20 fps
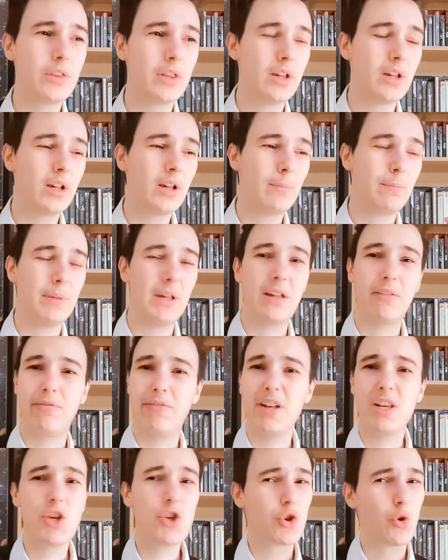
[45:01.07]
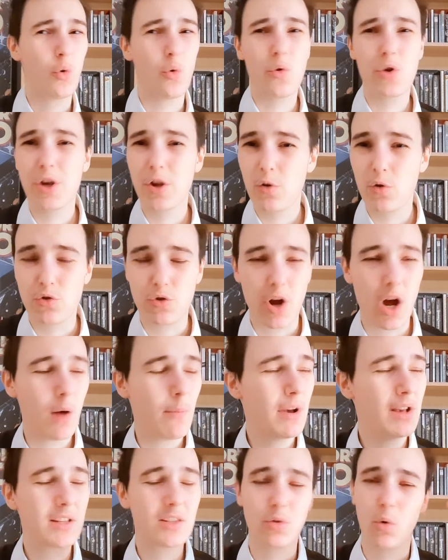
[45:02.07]
the Big Finish audio
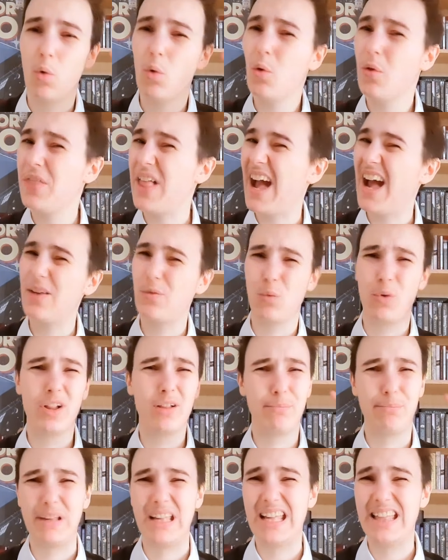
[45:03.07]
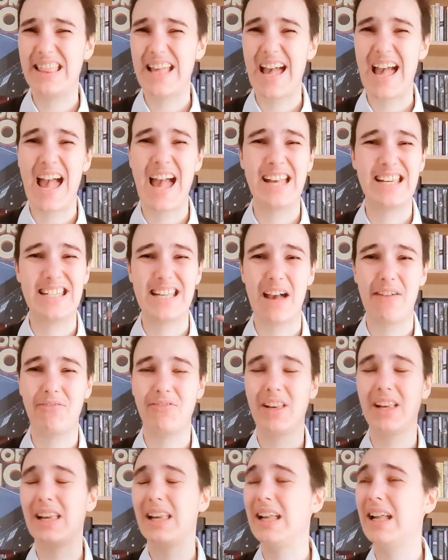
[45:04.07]
dramas, all that will be there
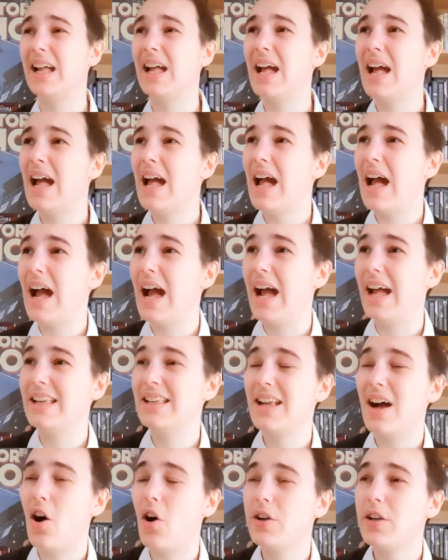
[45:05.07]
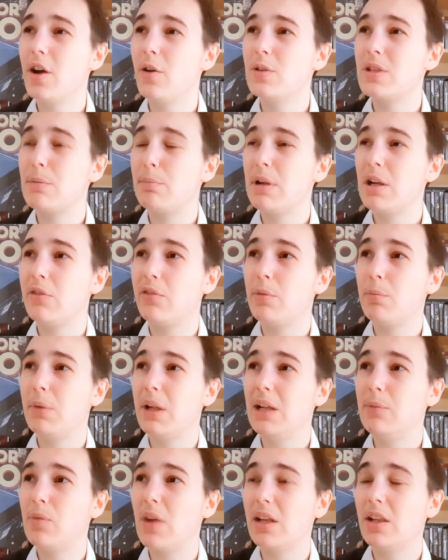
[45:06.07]
definitely. And I know it's a bit of a
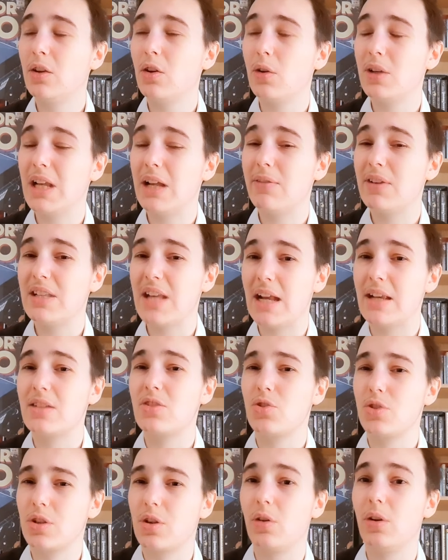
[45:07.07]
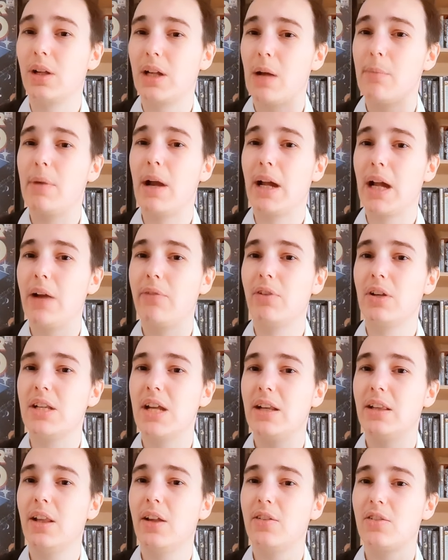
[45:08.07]
meme that you know David Tennant's just gonna come back every
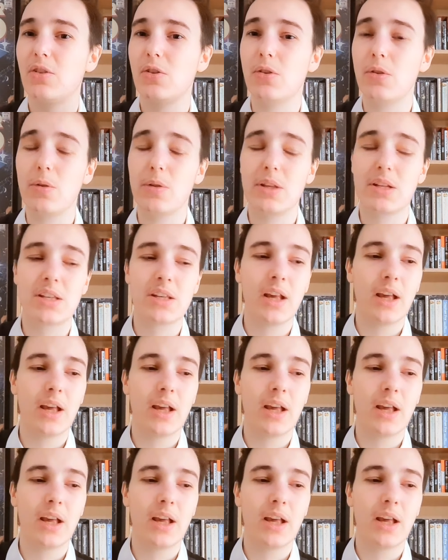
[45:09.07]
10 years to do this.